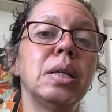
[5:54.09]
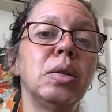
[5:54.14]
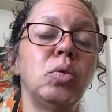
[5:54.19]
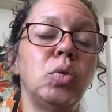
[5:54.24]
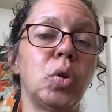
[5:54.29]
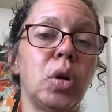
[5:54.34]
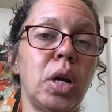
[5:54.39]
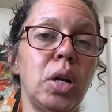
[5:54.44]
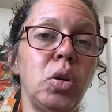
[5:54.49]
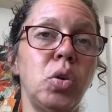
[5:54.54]
you
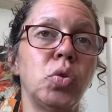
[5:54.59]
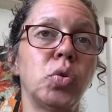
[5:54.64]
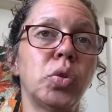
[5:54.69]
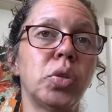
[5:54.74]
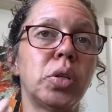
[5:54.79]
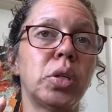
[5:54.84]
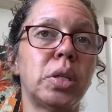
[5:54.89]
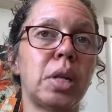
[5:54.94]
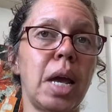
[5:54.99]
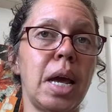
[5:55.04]
can use
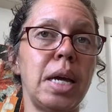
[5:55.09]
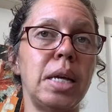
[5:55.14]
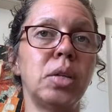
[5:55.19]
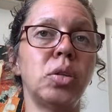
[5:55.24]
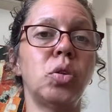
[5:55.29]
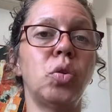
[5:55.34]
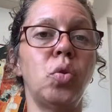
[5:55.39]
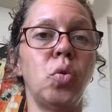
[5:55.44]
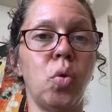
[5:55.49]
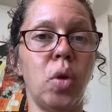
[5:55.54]

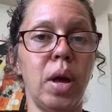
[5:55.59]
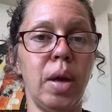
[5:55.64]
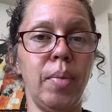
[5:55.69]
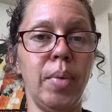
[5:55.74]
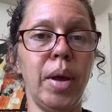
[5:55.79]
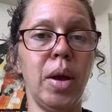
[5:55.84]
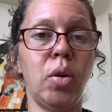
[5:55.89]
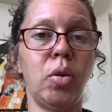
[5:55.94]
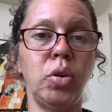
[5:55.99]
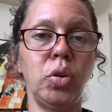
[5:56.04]

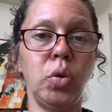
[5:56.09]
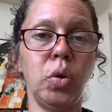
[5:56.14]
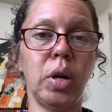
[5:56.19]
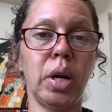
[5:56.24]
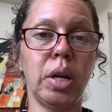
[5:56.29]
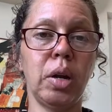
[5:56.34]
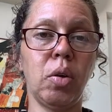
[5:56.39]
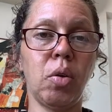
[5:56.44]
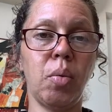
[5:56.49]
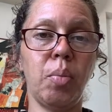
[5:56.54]
69 or you
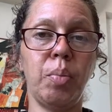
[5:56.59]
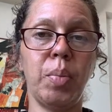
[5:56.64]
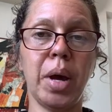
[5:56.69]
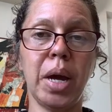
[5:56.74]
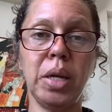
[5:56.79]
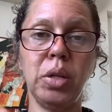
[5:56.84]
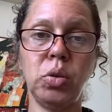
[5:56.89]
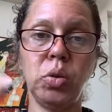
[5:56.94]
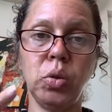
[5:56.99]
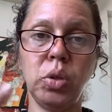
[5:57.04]
can
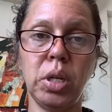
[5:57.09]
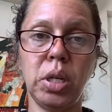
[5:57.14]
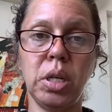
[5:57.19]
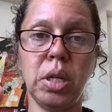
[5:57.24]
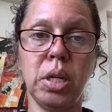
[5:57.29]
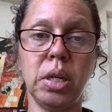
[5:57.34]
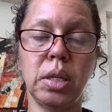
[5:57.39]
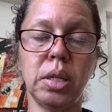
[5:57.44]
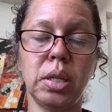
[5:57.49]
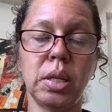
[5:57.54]
combine two
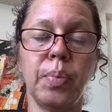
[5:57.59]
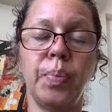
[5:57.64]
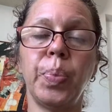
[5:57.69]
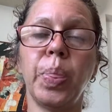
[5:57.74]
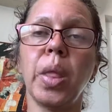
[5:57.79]
digits.